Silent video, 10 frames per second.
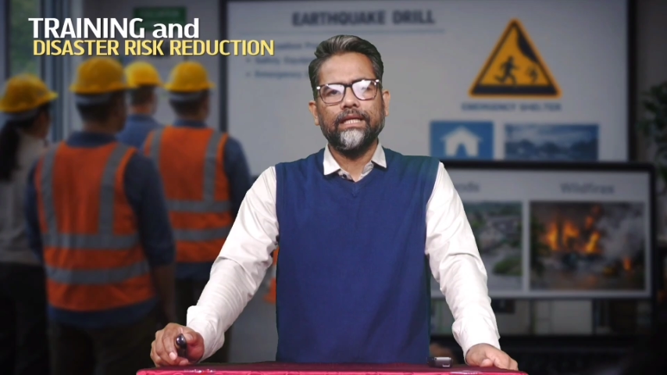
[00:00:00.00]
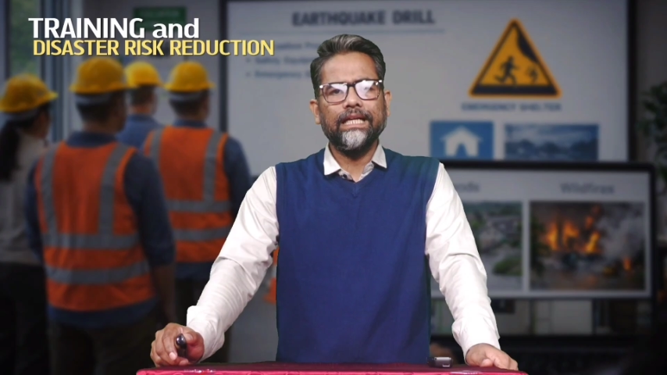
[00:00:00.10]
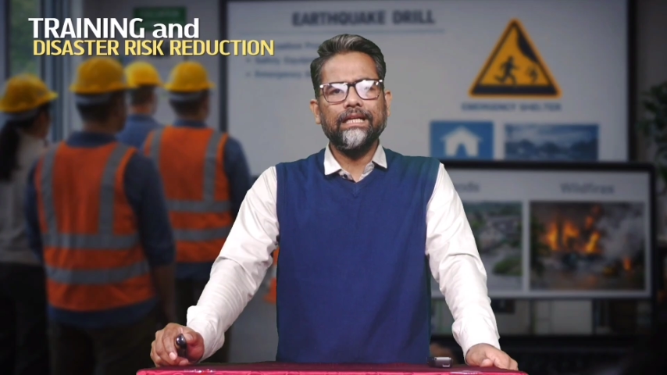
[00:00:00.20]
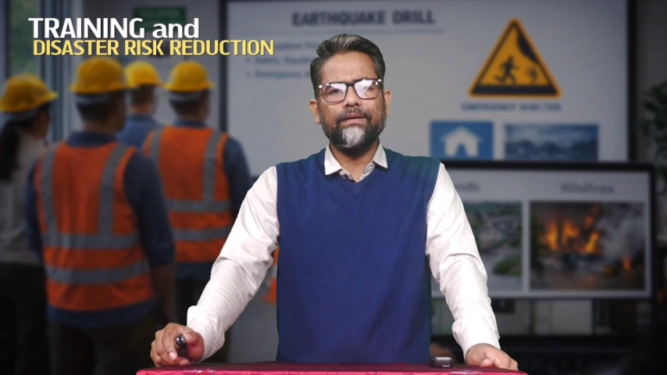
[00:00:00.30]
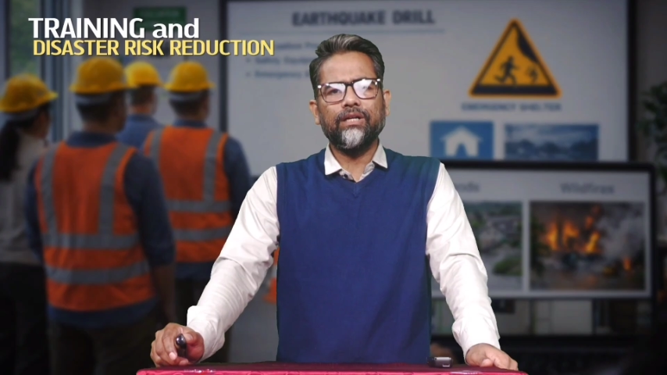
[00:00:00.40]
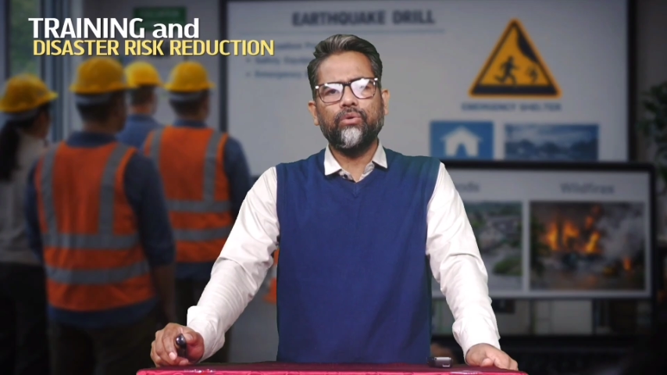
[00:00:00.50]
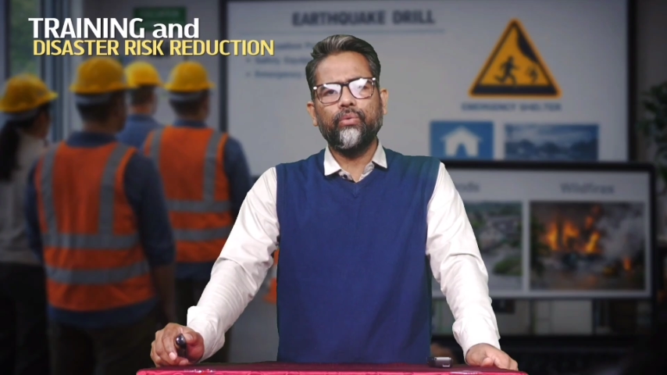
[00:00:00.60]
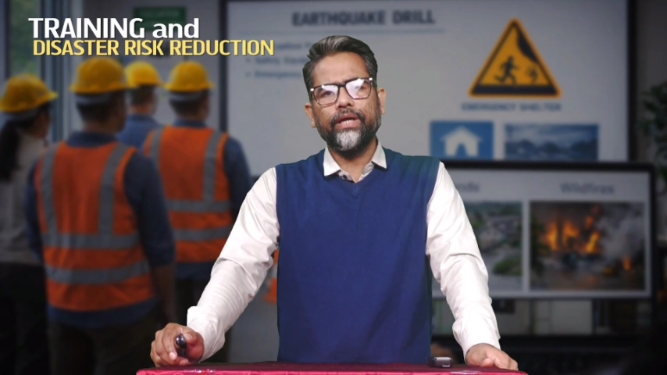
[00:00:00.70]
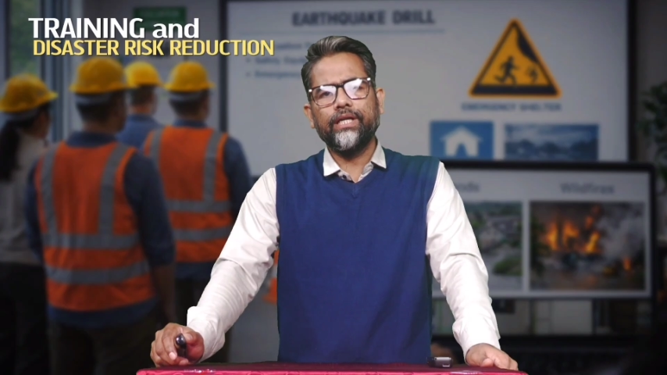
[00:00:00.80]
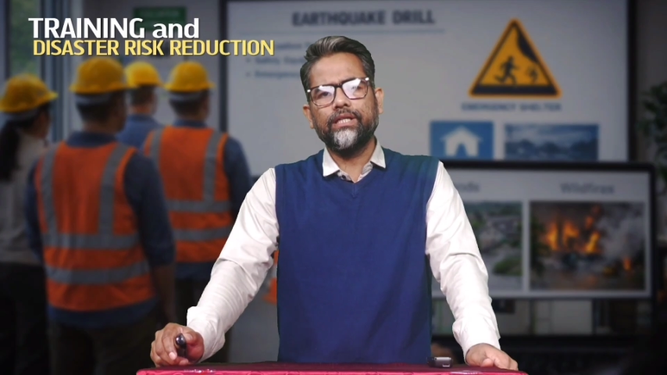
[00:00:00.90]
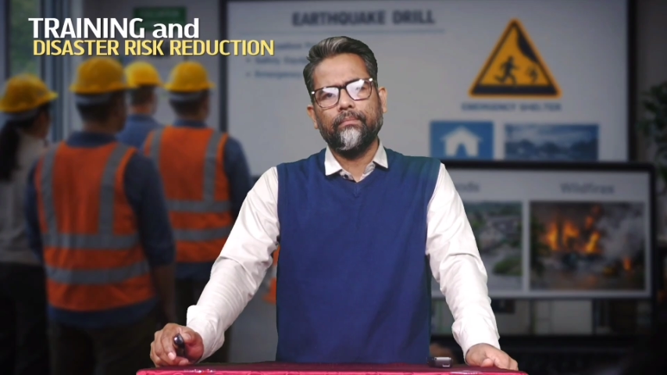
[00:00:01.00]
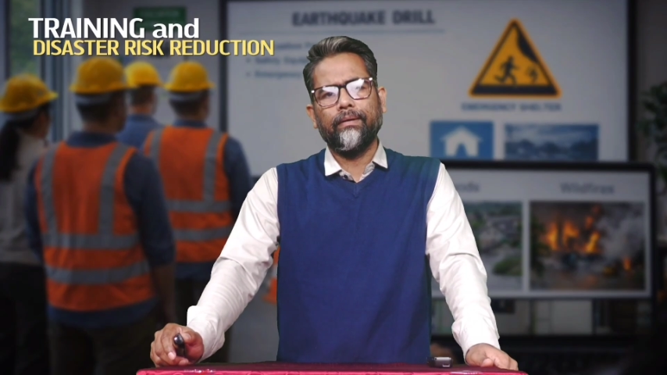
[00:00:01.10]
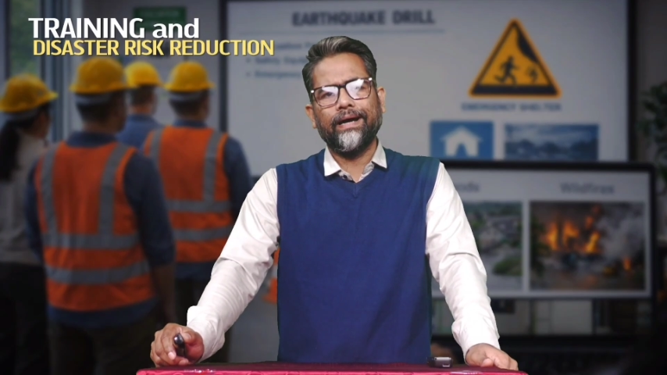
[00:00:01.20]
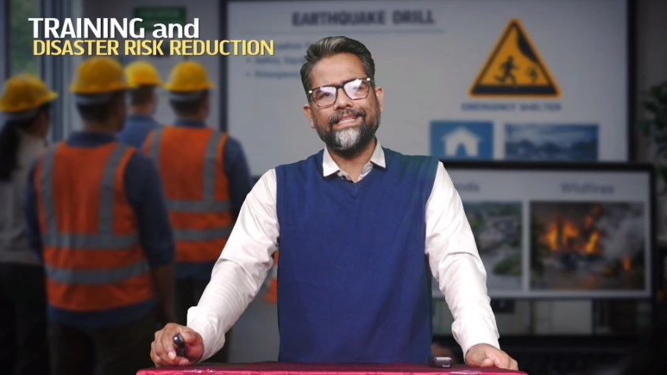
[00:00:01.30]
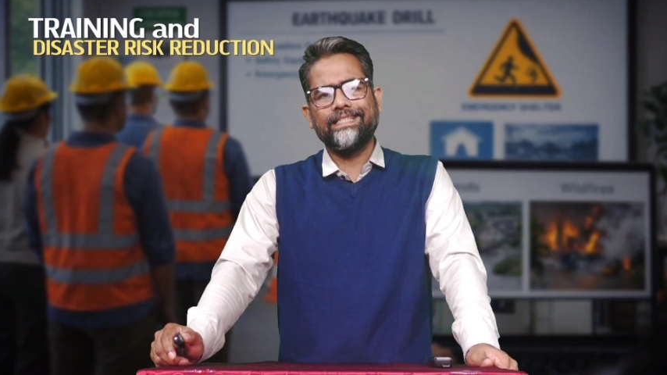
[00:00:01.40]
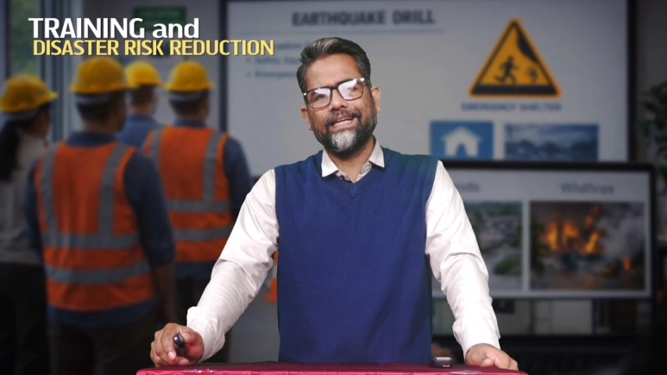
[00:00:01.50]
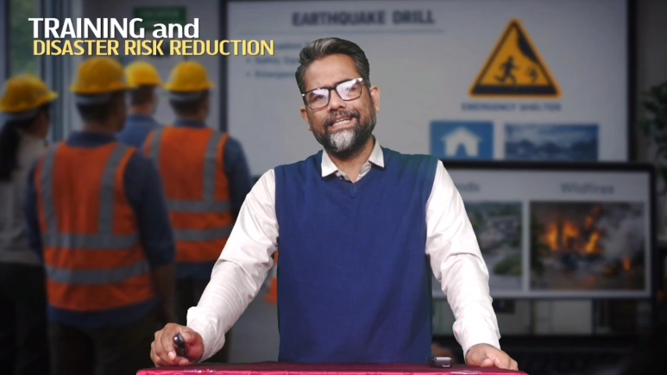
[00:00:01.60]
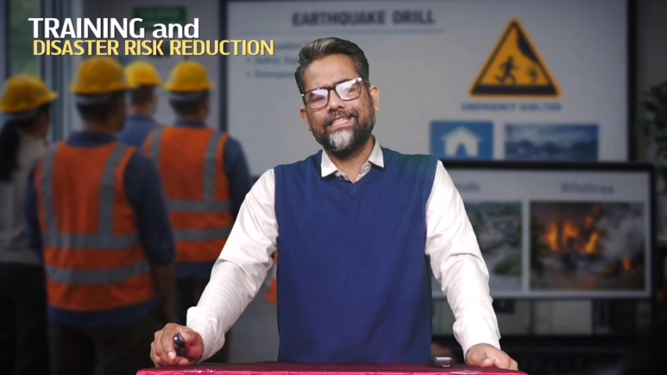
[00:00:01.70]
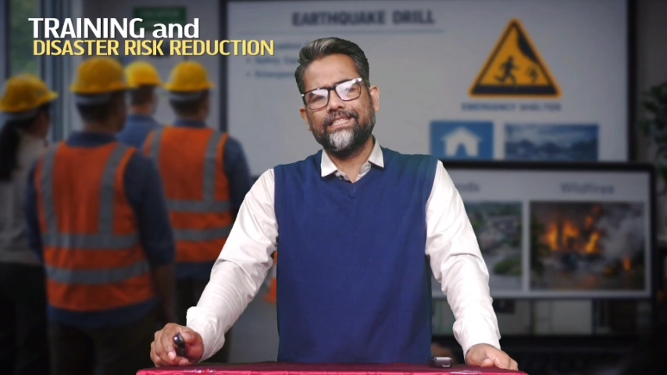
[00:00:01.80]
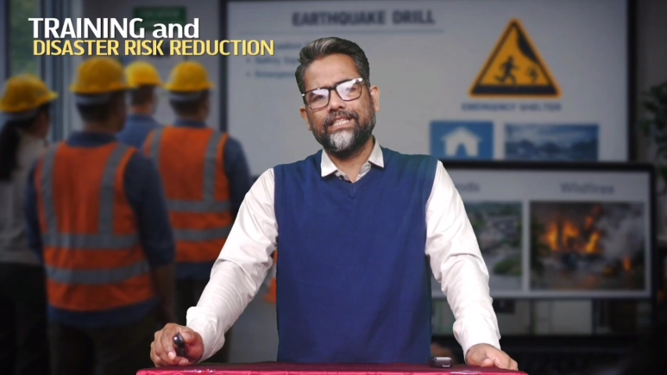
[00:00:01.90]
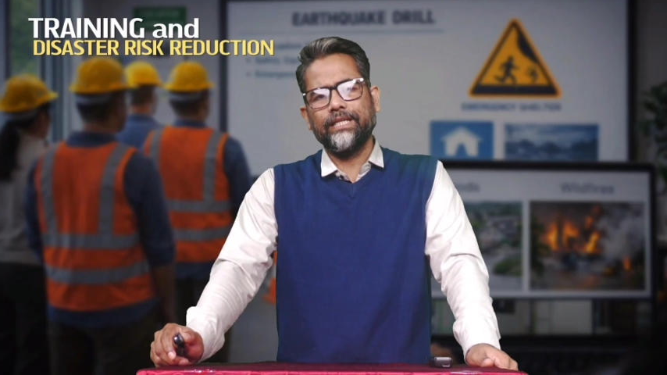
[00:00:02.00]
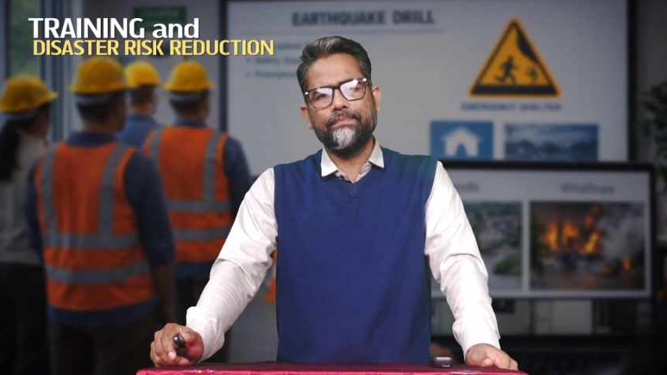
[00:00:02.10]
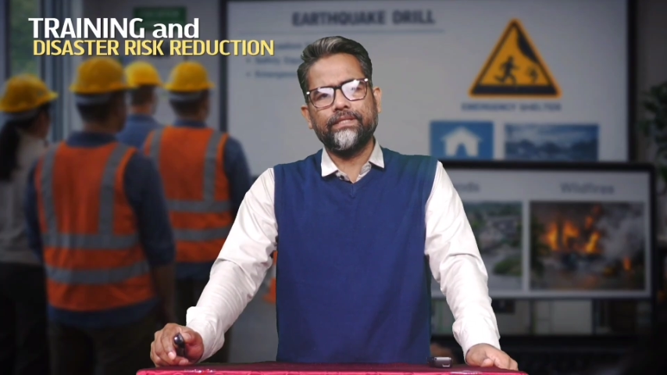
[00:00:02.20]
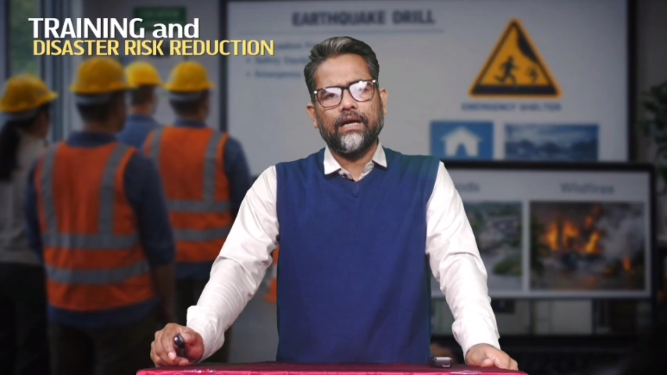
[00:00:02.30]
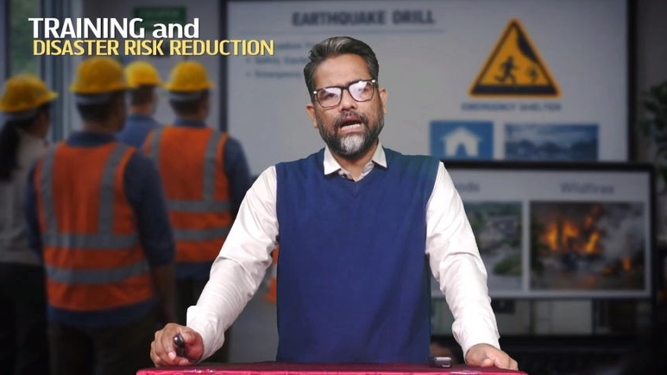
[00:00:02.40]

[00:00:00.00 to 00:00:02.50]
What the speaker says: deliver quick, bite-sized tips,